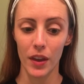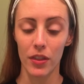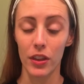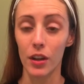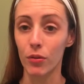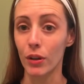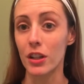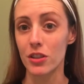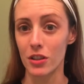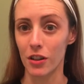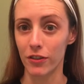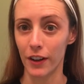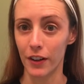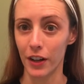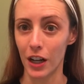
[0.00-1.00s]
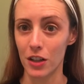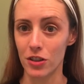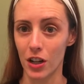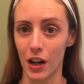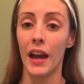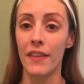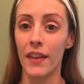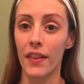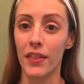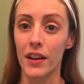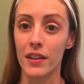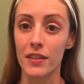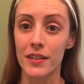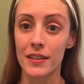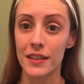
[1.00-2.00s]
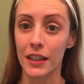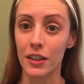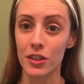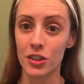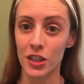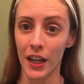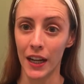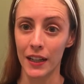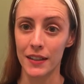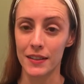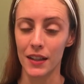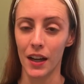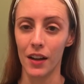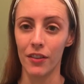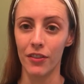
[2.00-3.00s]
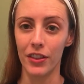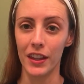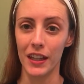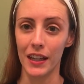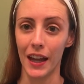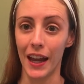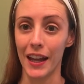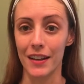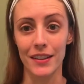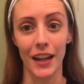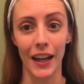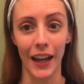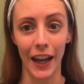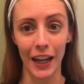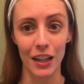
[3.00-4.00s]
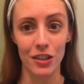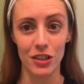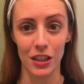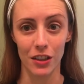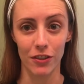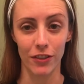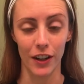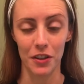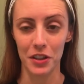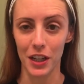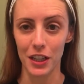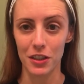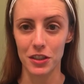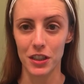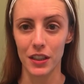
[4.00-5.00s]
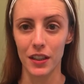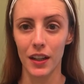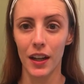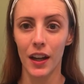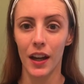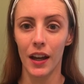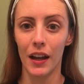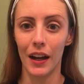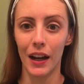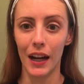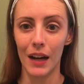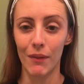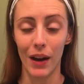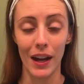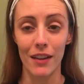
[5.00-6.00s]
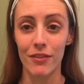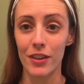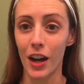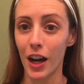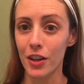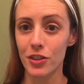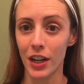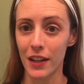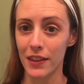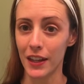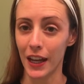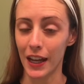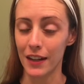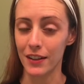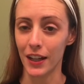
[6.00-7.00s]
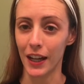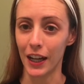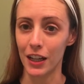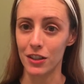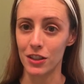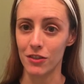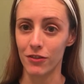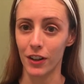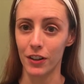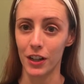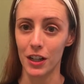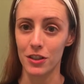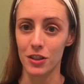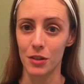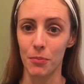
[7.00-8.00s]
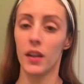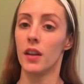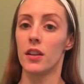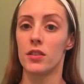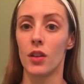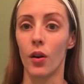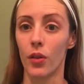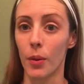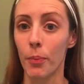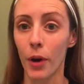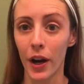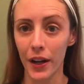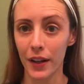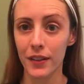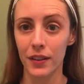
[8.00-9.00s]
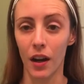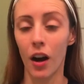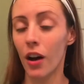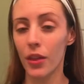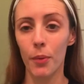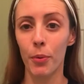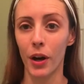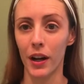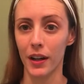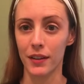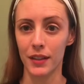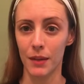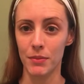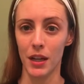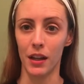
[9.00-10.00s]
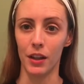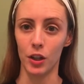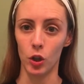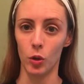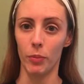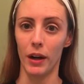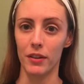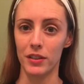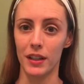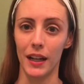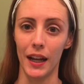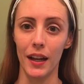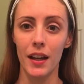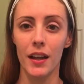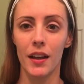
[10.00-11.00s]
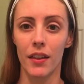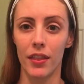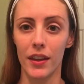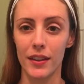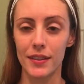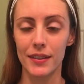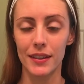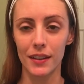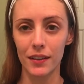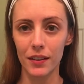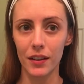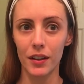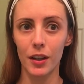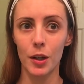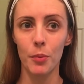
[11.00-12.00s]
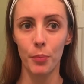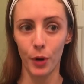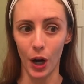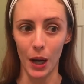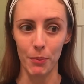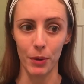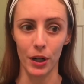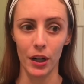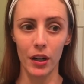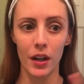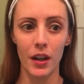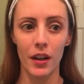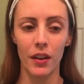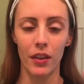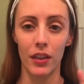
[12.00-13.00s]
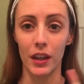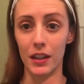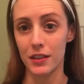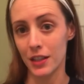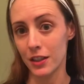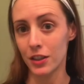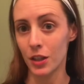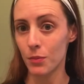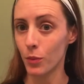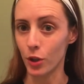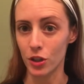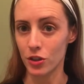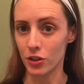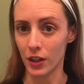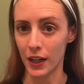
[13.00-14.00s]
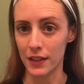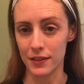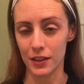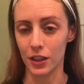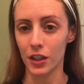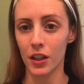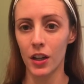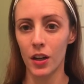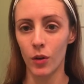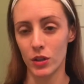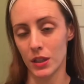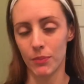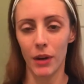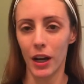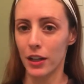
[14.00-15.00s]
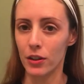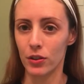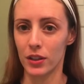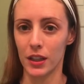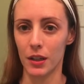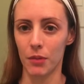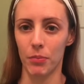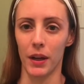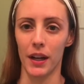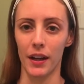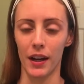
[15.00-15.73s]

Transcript: The original foundation, and then there's 6 shades of the anti-aging foundation. I have not tried the anti-aging foundation. So all the products I'm telling you about today, the Silk Primer, the Tinted Moisturizer, which I'm not using, but